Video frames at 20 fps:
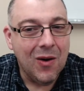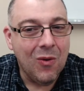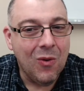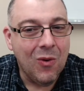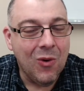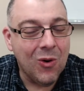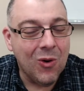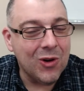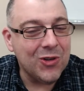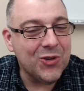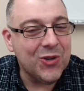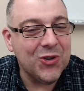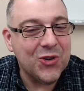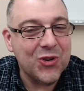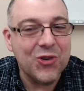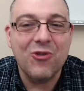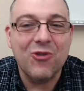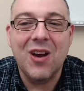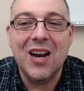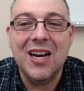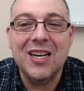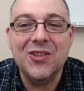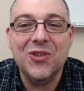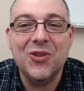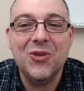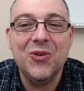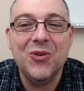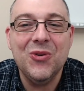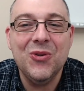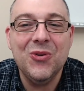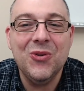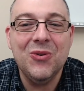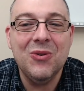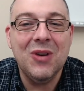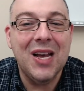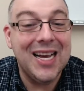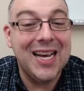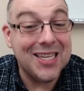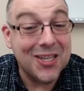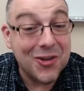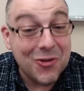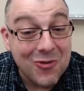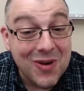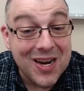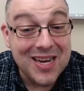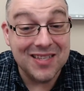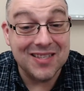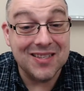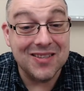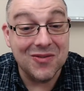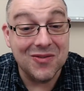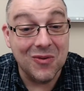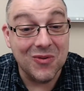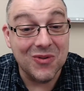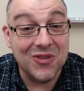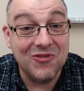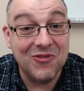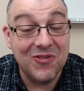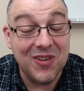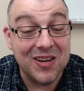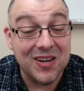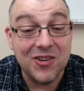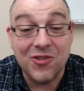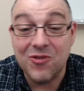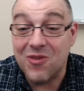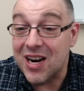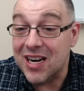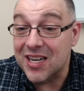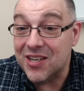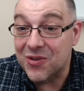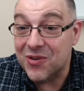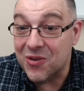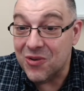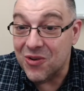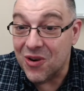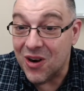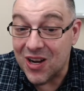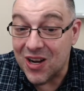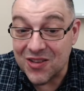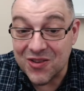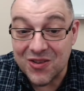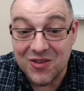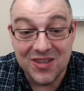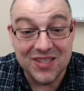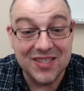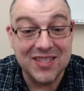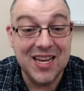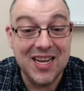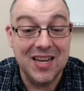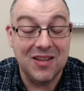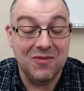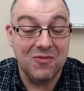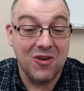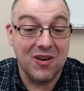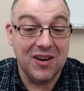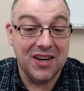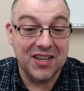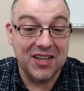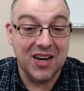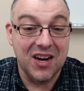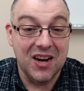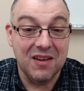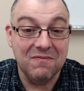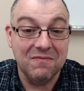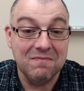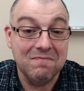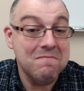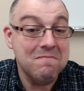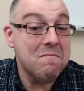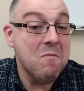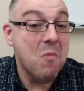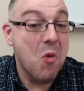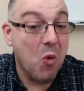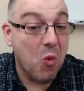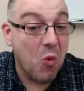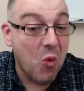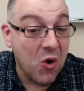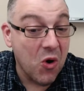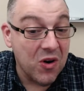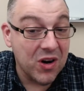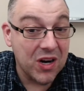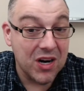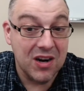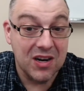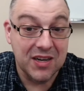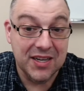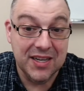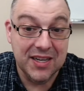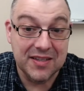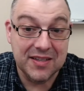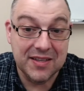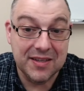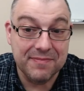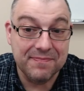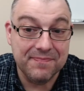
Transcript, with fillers: or to try to address those fears, try to understand where it comes, work on it.